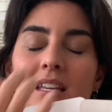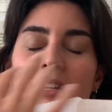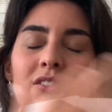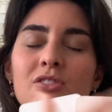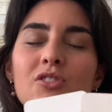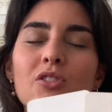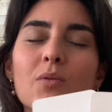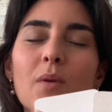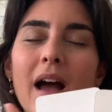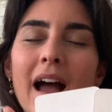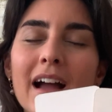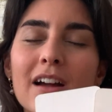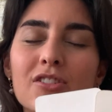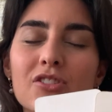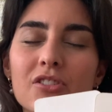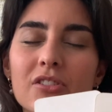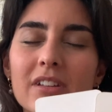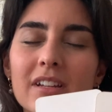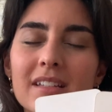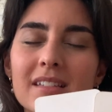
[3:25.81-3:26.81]
two
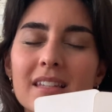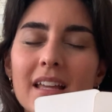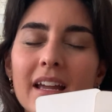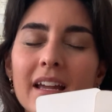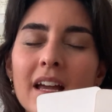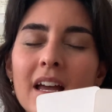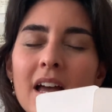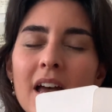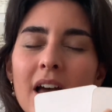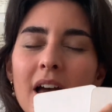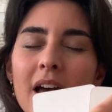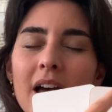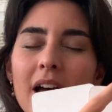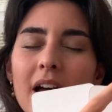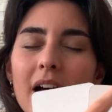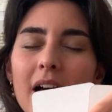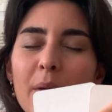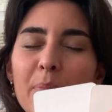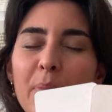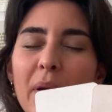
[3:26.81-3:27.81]
actually, it's like
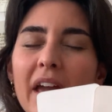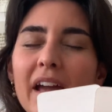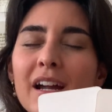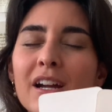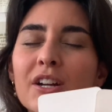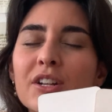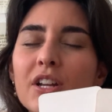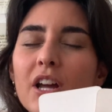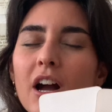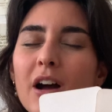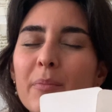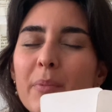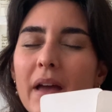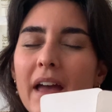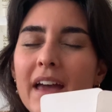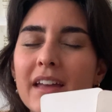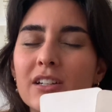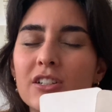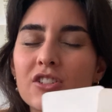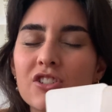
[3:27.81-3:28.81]
a paired up
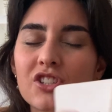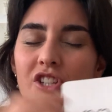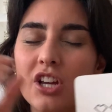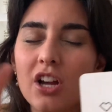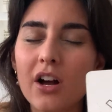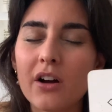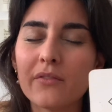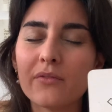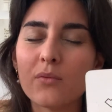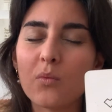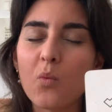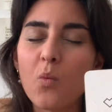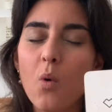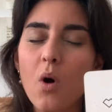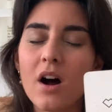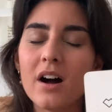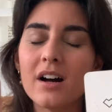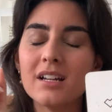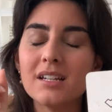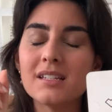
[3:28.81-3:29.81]
energy of
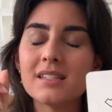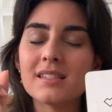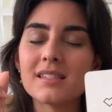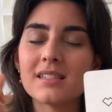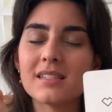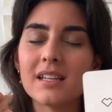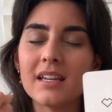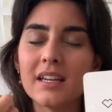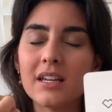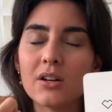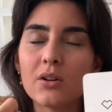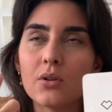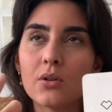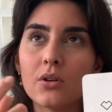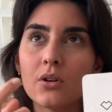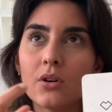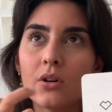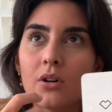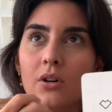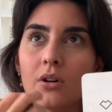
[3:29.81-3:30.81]
one
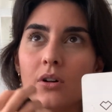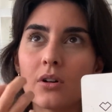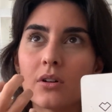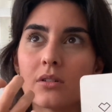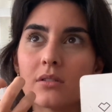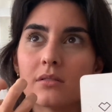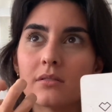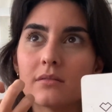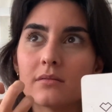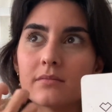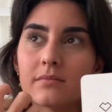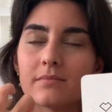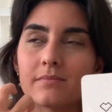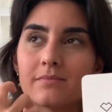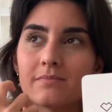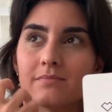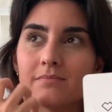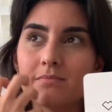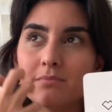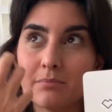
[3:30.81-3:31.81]
single
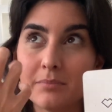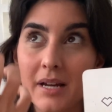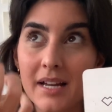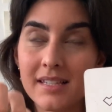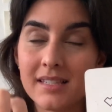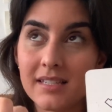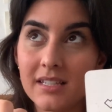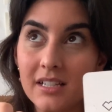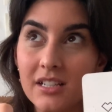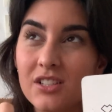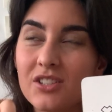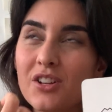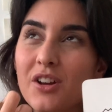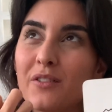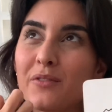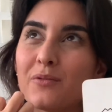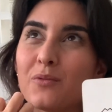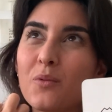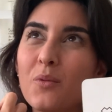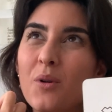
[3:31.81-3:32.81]
message,
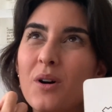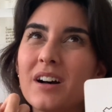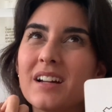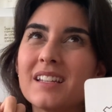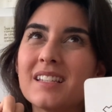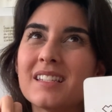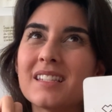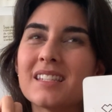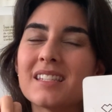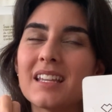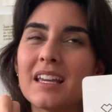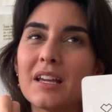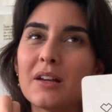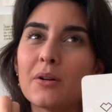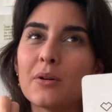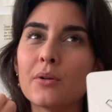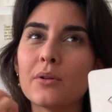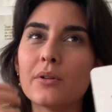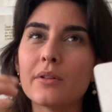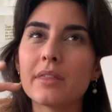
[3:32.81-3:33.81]
of one
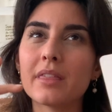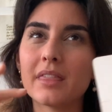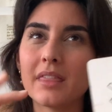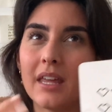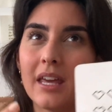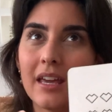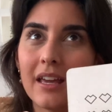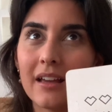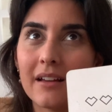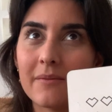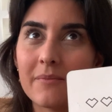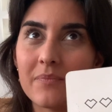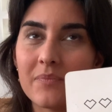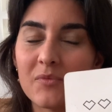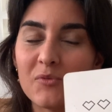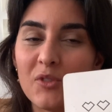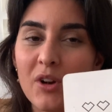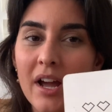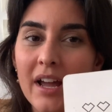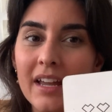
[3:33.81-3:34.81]
single thing,
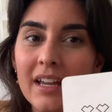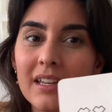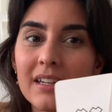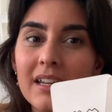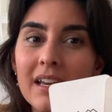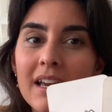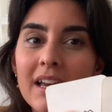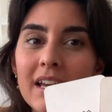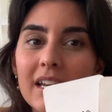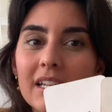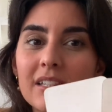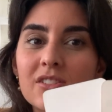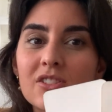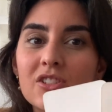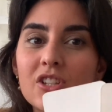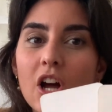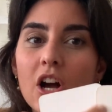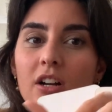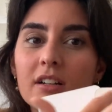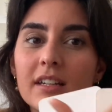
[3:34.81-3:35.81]
right? It's
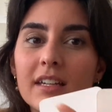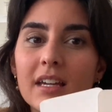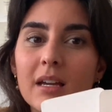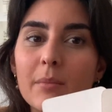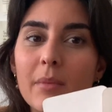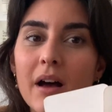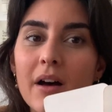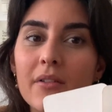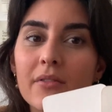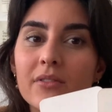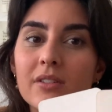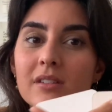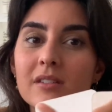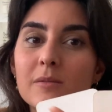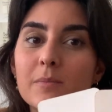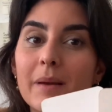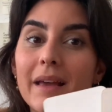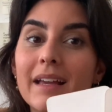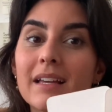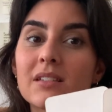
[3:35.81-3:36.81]
talking about the
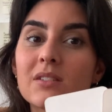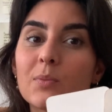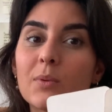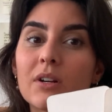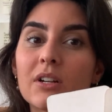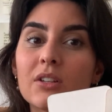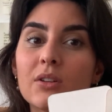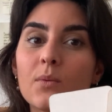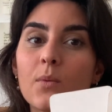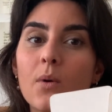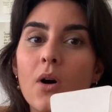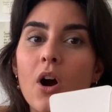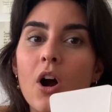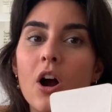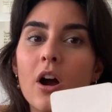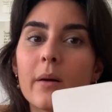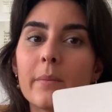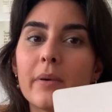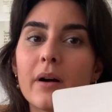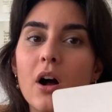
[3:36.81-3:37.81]
space where you
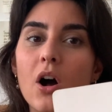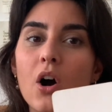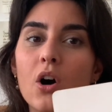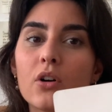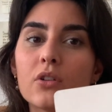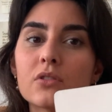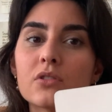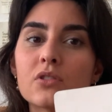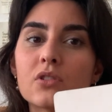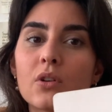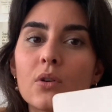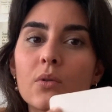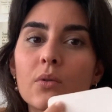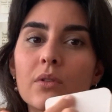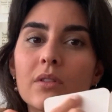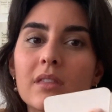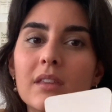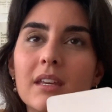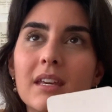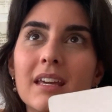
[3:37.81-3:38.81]
are, but also
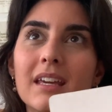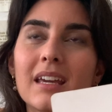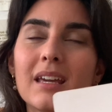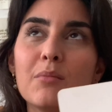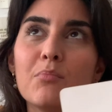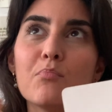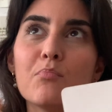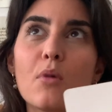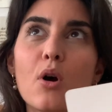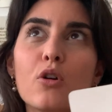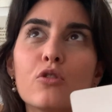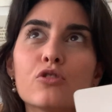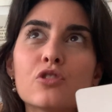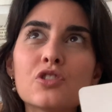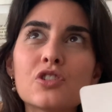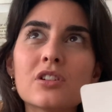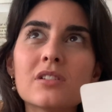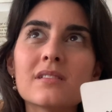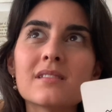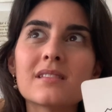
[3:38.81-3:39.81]
the
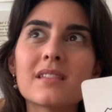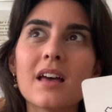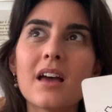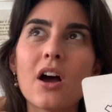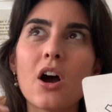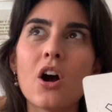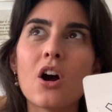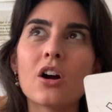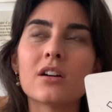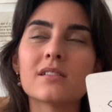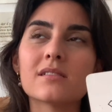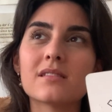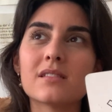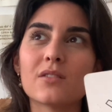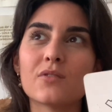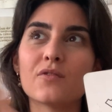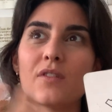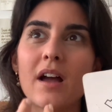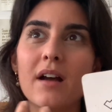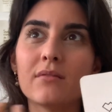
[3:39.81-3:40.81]
emotions that are
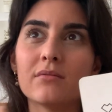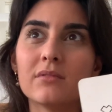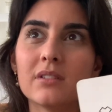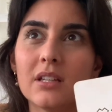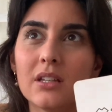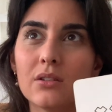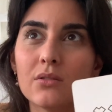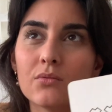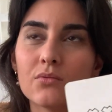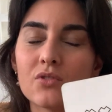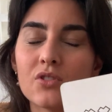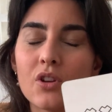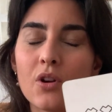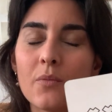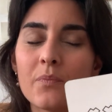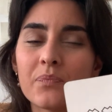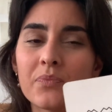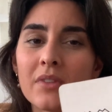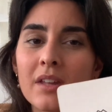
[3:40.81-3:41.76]
surrounding you. So